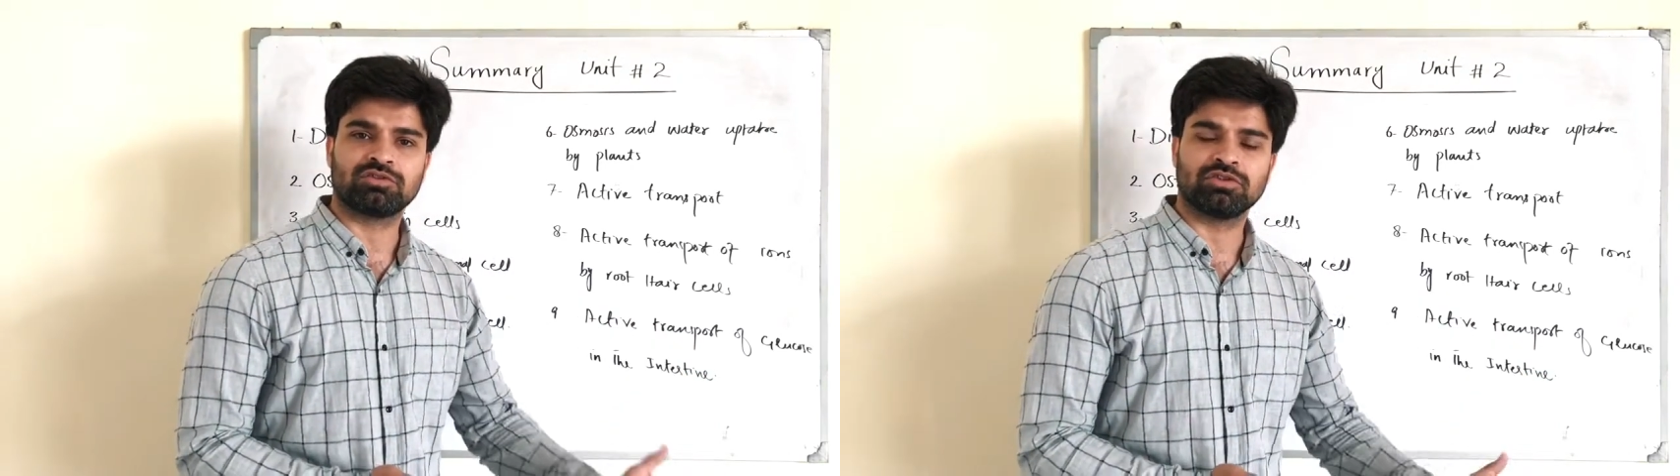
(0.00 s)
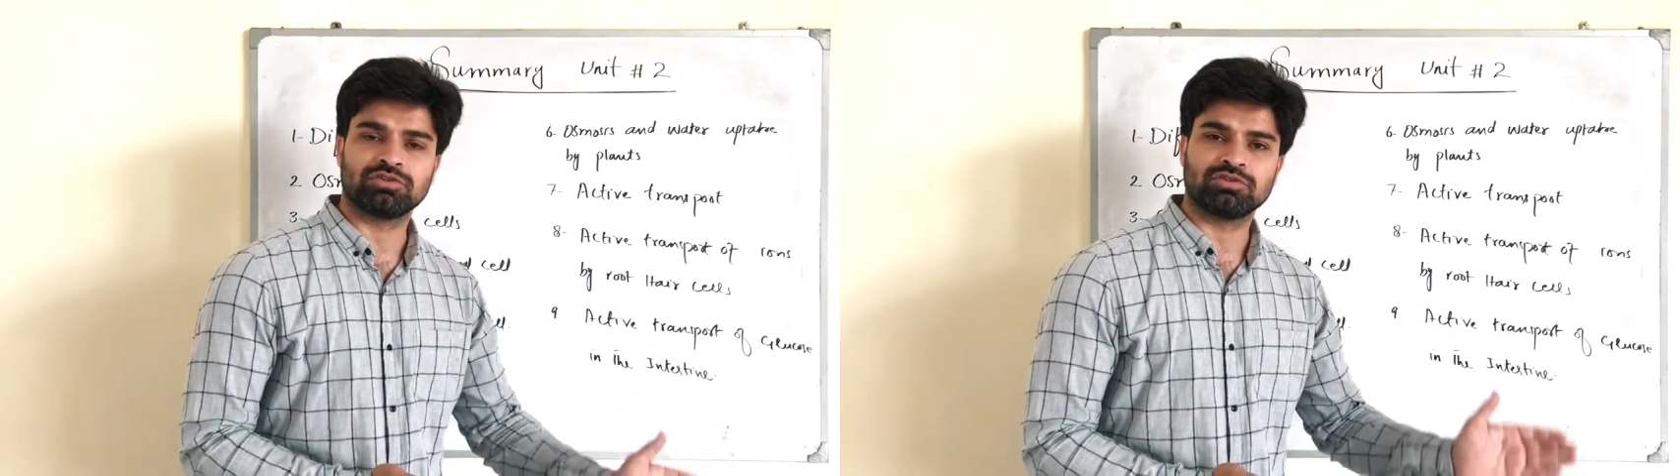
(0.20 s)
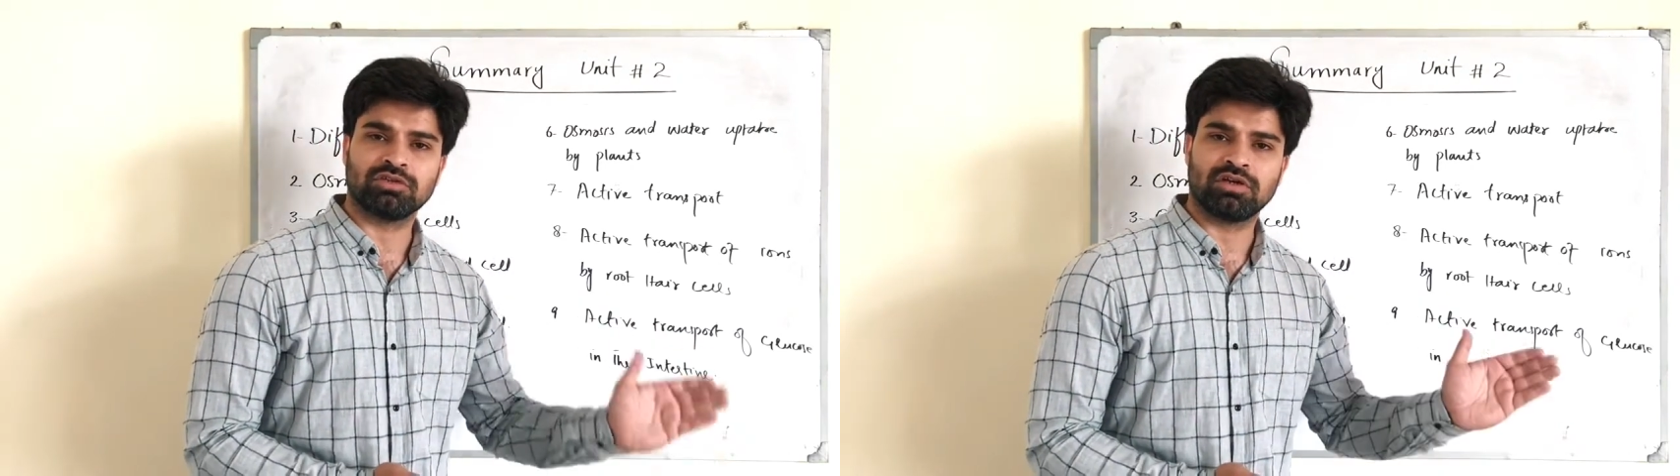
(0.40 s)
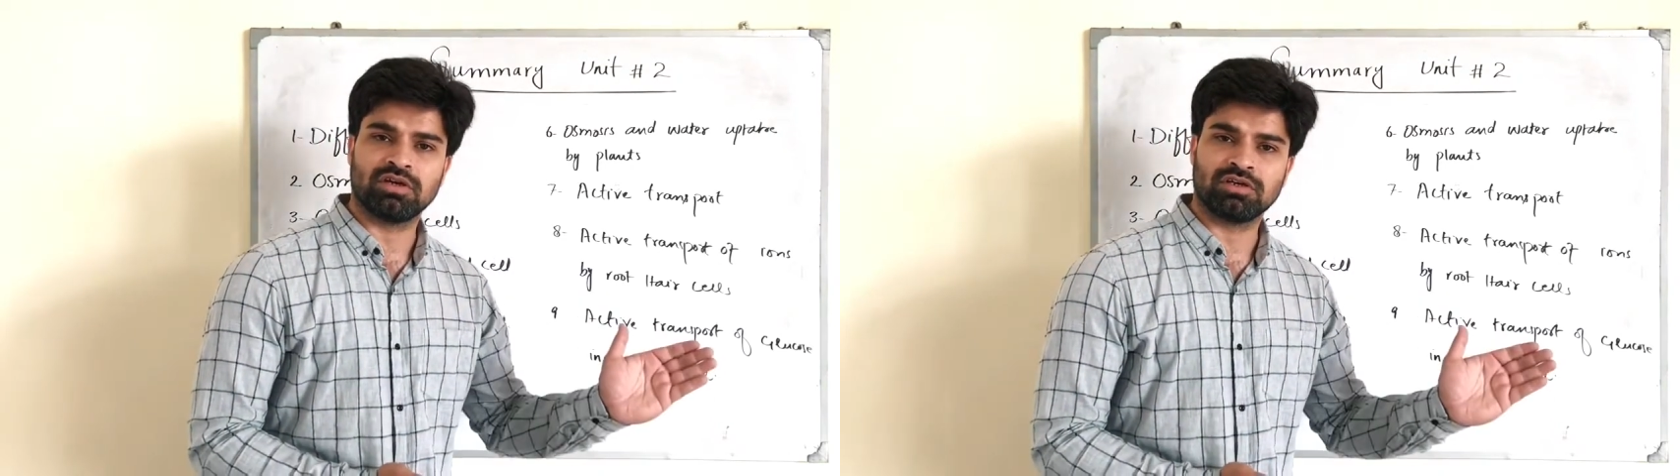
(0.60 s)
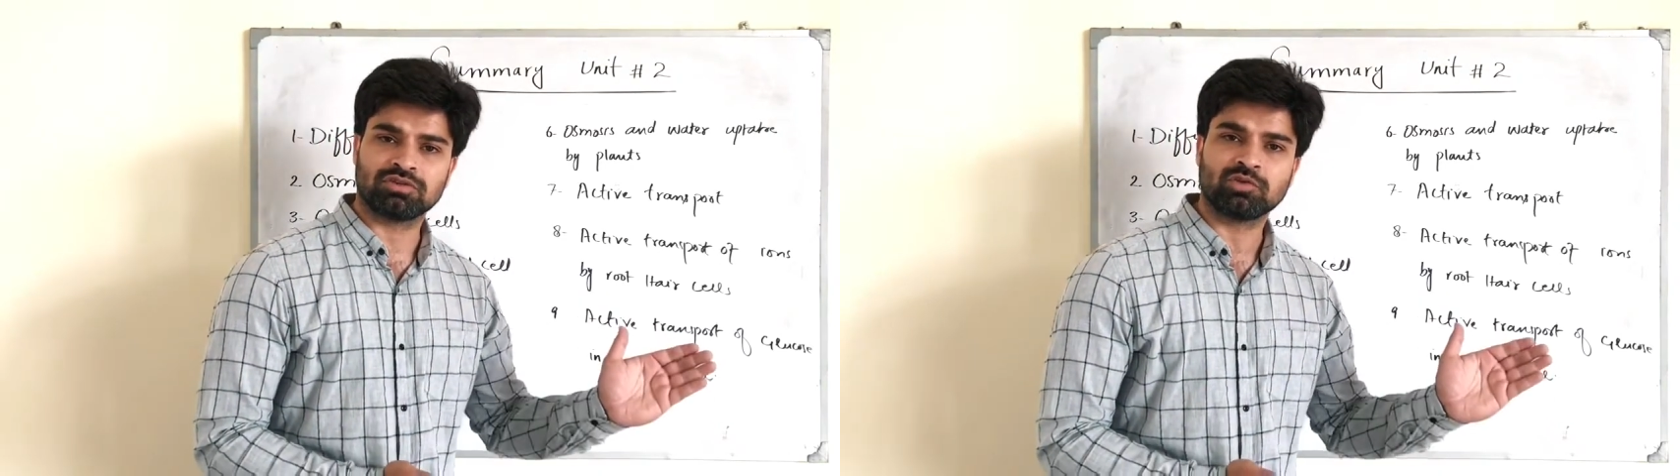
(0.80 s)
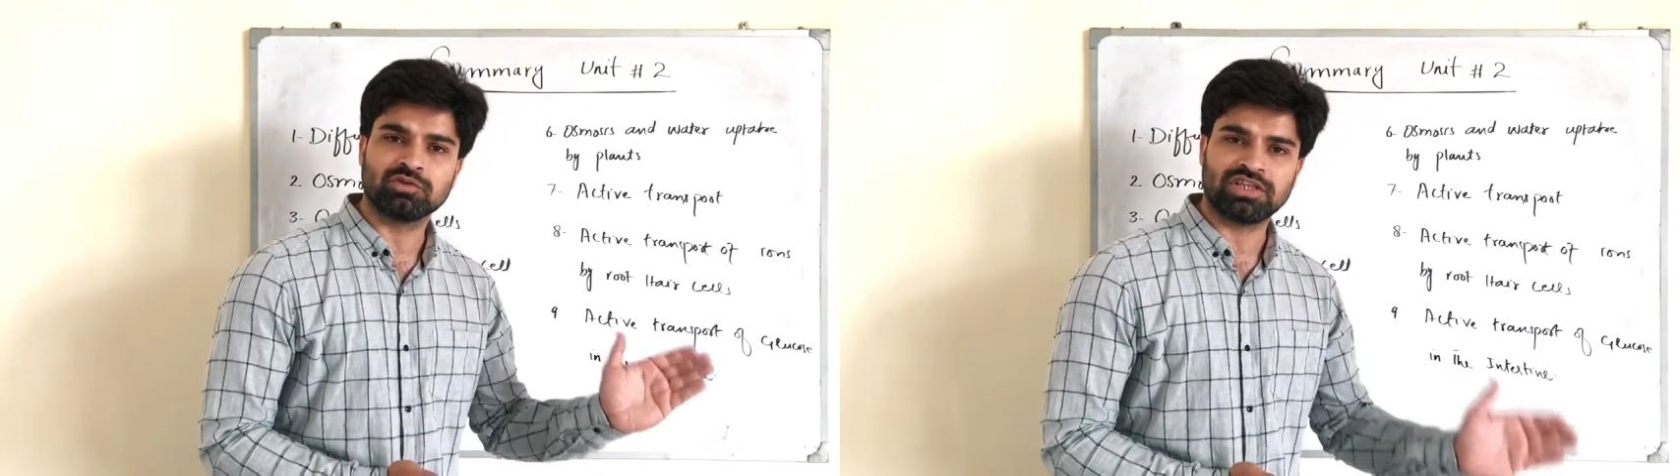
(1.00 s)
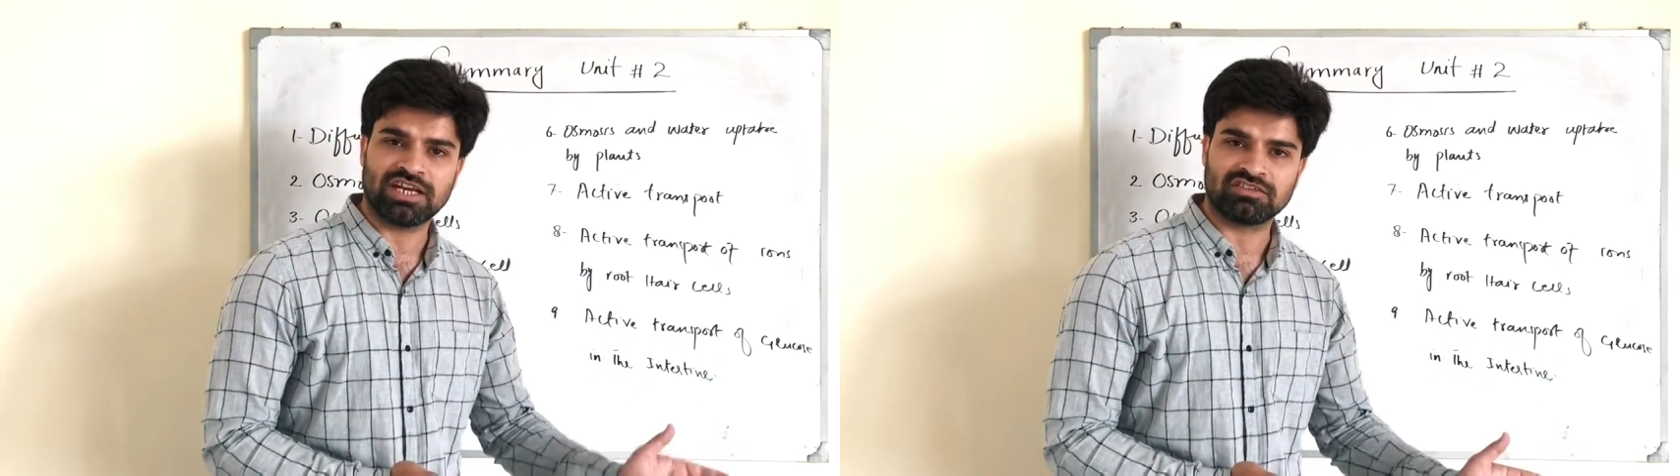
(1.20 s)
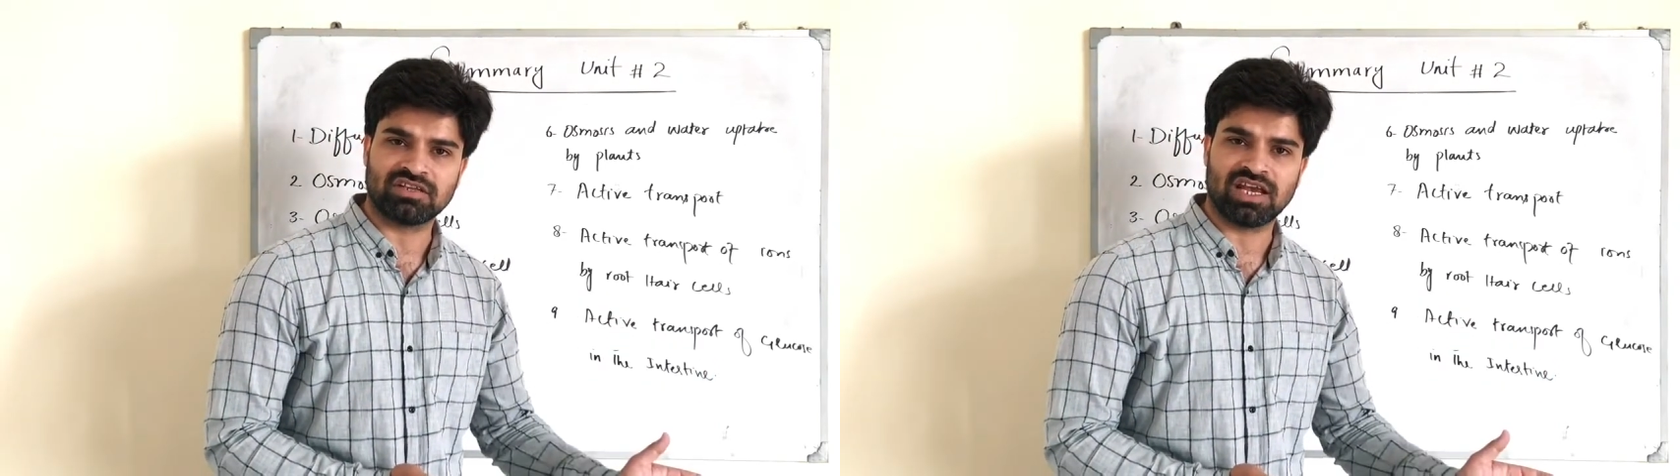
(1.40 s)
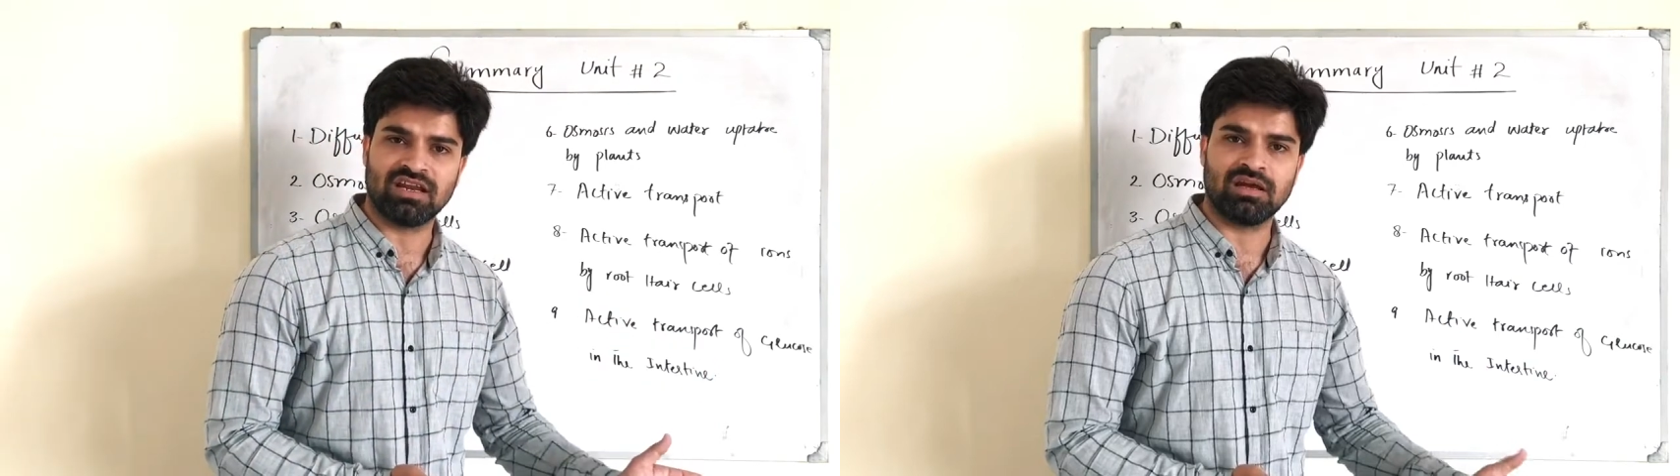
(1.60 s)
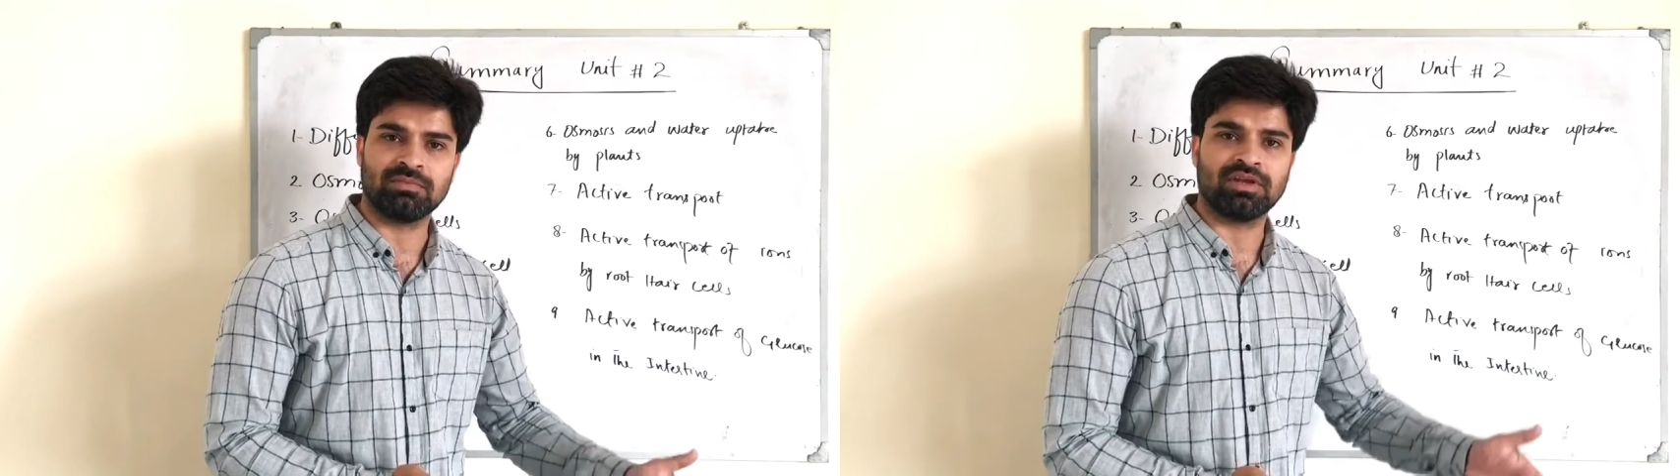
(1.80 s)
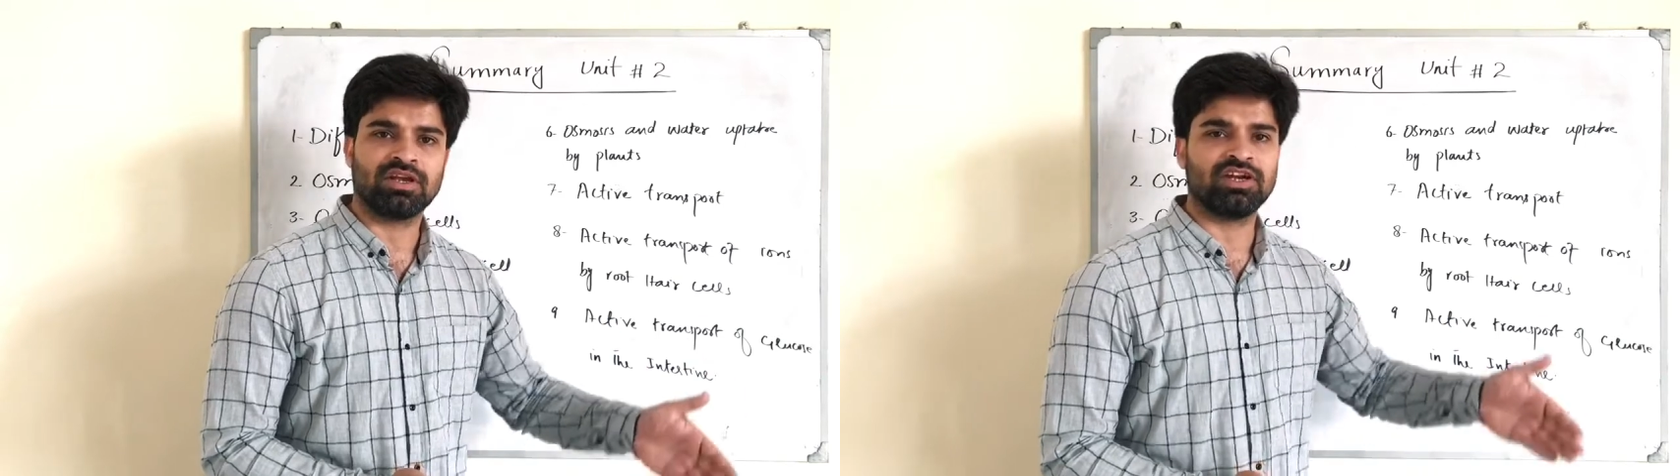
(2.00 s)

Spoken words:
through that xylem